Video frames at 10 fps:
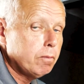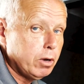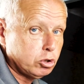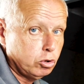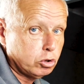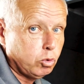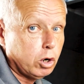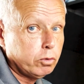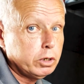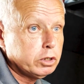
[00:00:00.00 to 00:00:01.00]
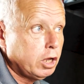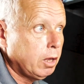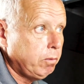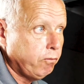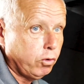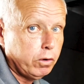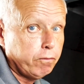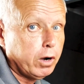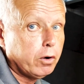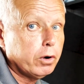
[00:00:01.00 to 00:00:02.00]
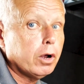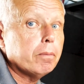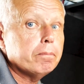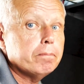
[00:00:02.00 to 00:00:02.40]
Make sure there's water in the tank before you fire it up.